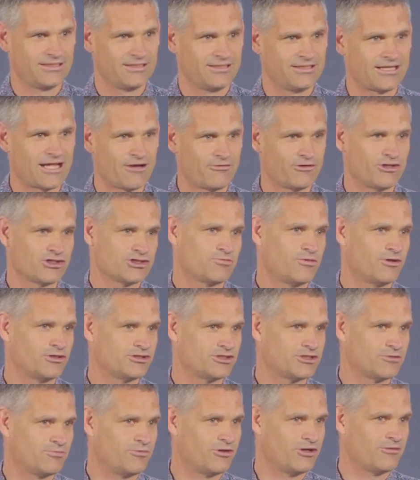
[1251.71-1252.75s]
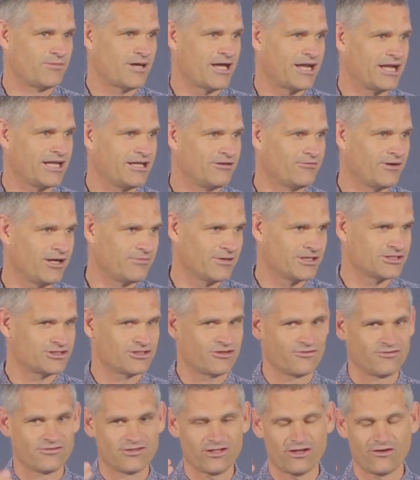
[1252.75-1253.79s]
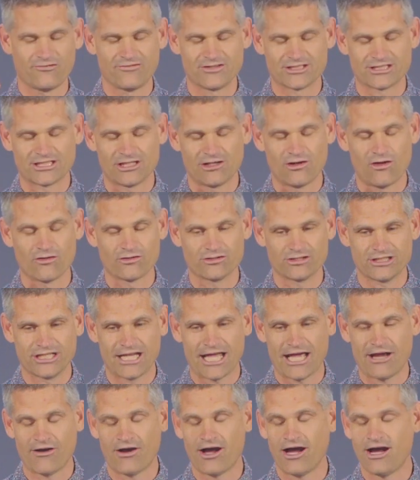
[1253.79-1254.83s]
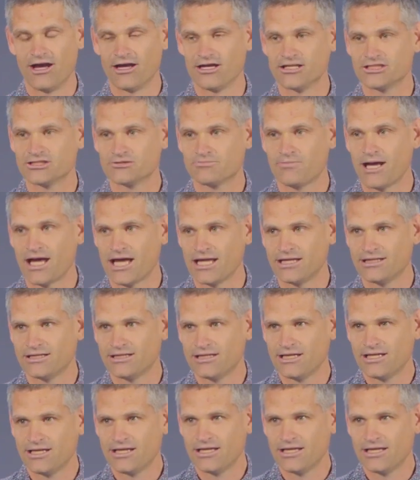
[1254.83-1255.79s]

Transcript: Now, we're not supposed to pull them out anyway because of the obvious logs in our eyes, but